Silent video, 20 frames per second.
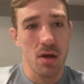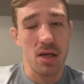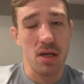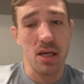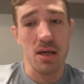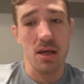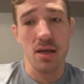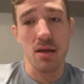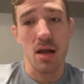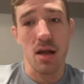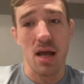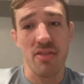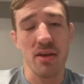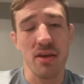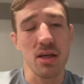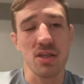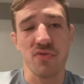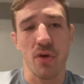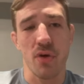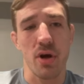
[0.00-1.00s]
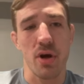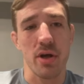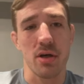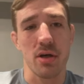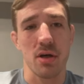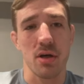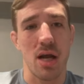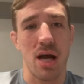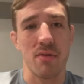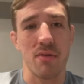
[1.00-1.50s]
He, I think he's very
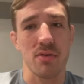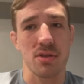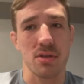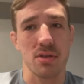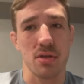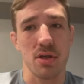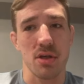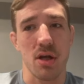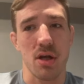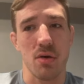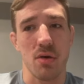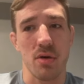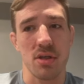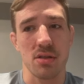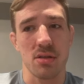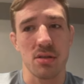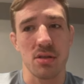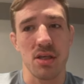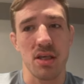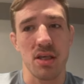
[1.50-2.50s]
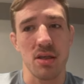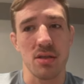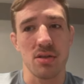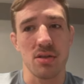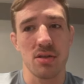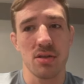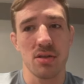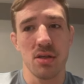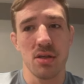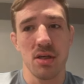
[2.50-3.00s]
good. Obviously, you know, he's
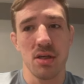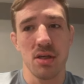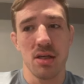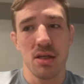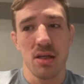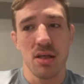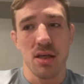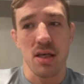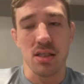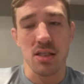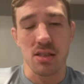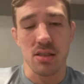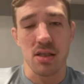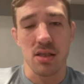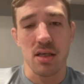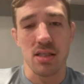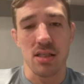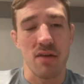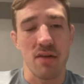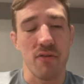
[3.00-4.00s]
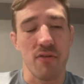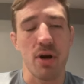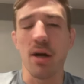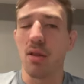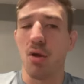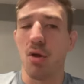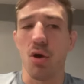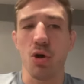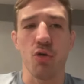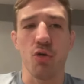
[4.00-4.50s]
he's he's he's had a
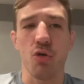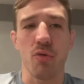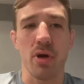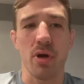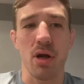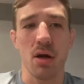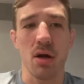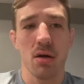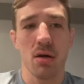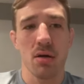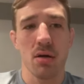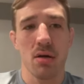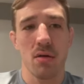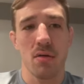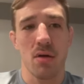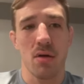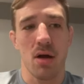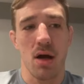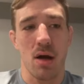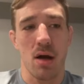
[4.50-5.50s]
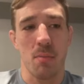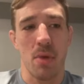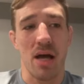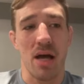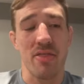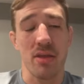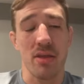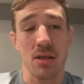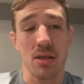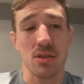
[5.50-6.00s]
very long career. Um,
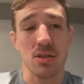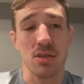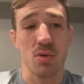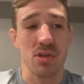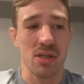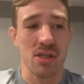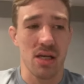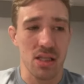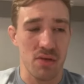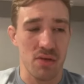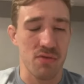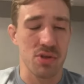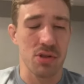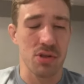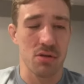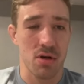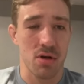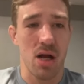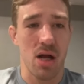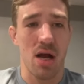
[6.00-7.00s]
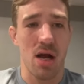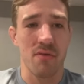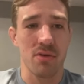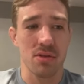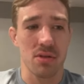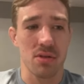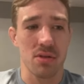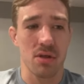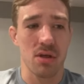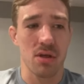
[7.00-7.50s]
I think he's towards the end of his career.
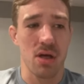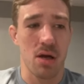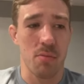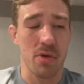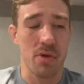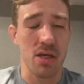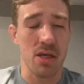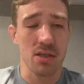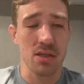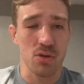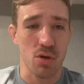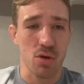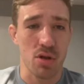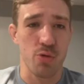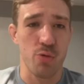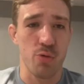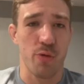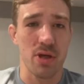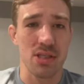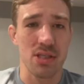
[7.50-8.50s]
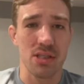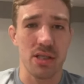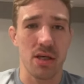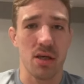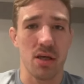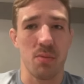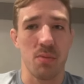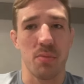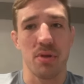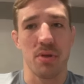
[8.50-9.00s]
Obviously, um, he is on a two fight
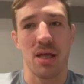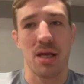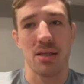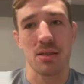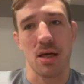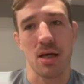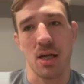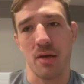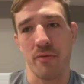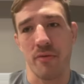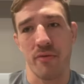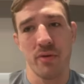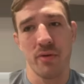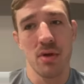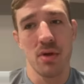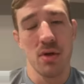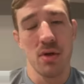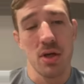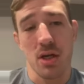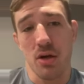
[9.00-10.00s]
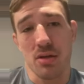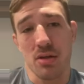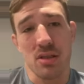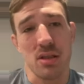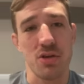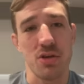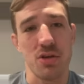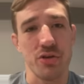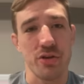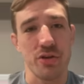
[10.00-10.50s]
skid, but that's kind of you know it's
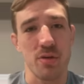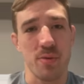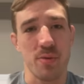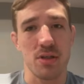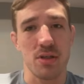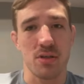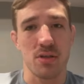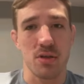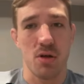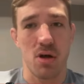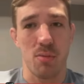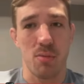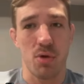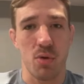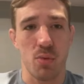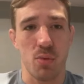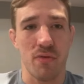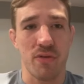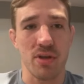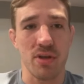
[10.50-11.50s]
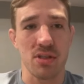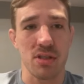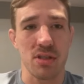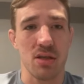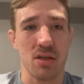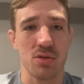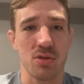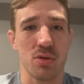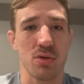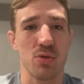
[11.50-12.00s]
the nature of the beast. You know, I'm on a one fight
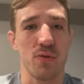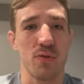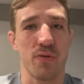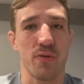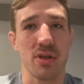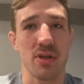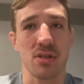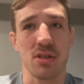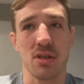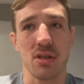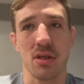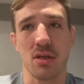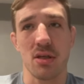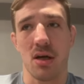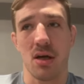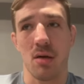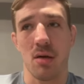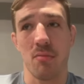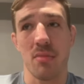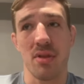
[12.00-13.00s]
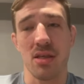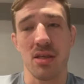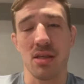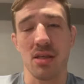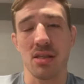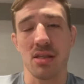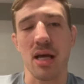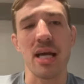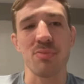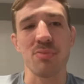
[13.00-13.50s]
skid. He's on a two fight skid. Um,
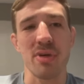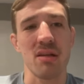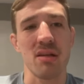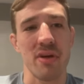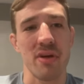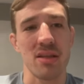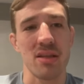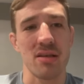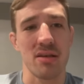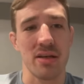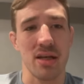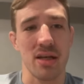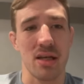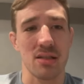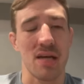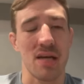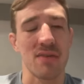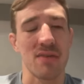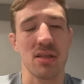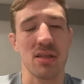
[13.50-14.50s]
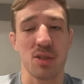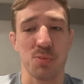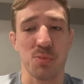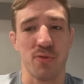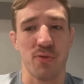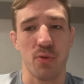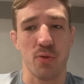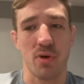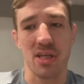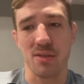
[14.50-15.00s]
this guy is main evented against. I've said this
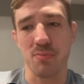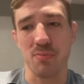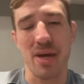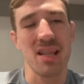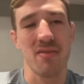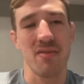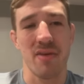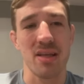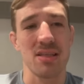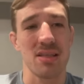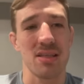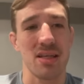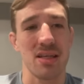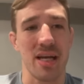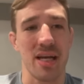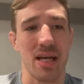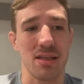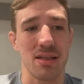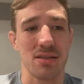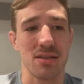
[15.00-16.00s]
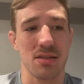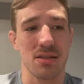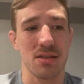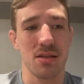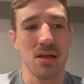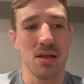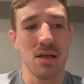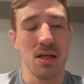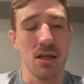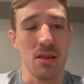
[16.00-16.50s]
before. He's main evented
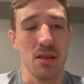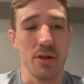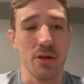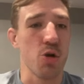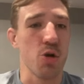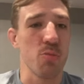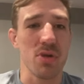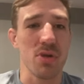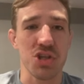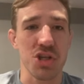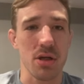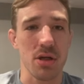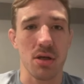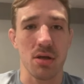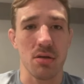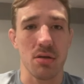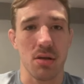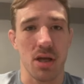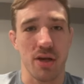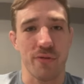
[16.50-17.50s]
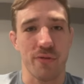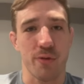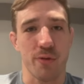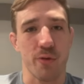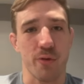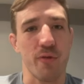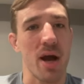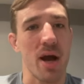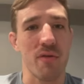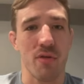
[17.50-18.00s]
against Leota Machida like
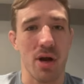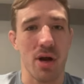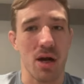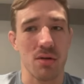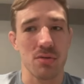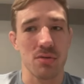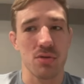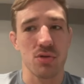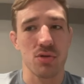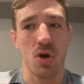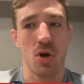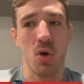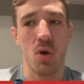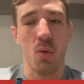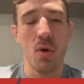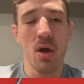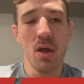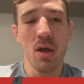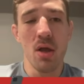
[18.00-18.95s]
for five rounds. So